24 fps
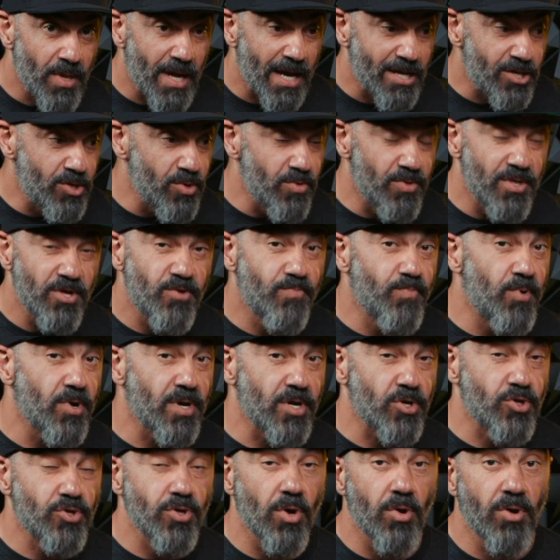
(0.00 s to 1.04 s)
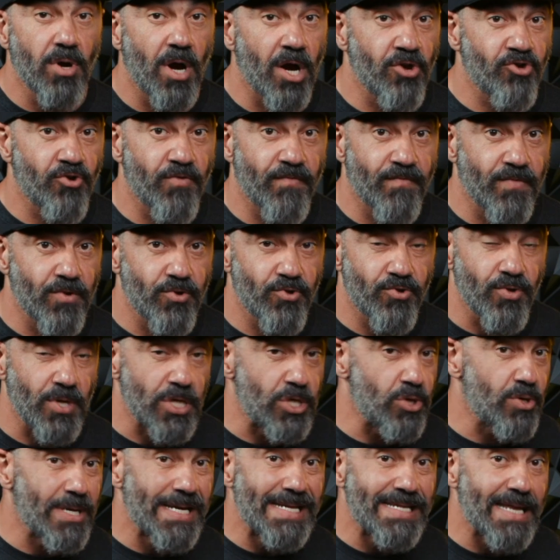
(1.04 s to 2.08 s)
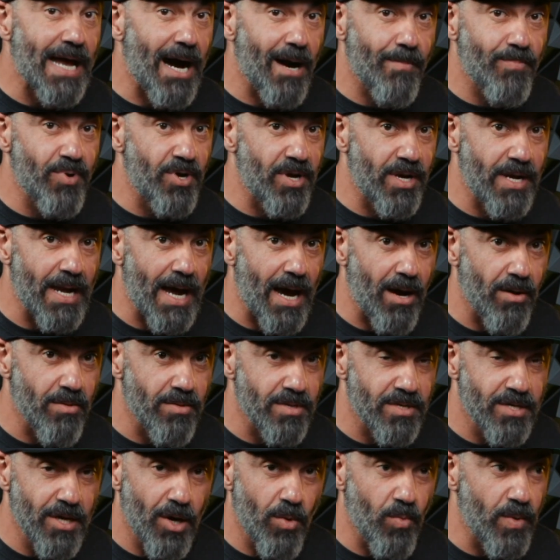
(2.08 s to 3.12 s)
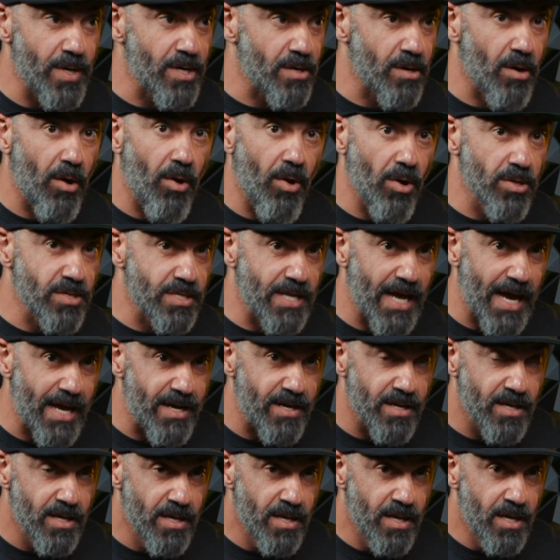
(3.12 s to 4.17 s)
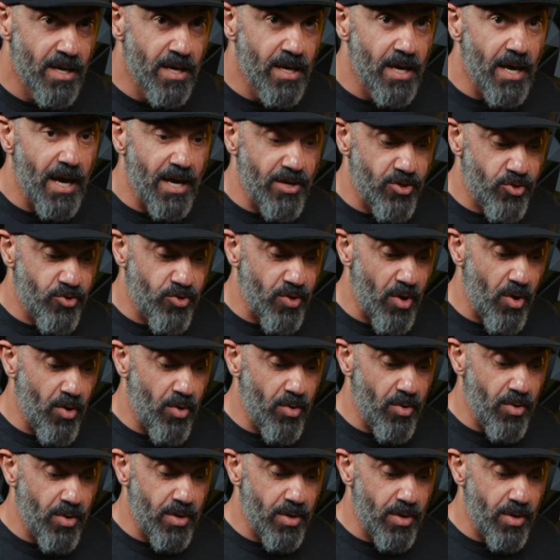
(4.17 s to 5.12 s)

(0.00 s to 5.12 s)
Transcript: like, dude, this book is so controversial, you cannot put it out until we are all dead. And so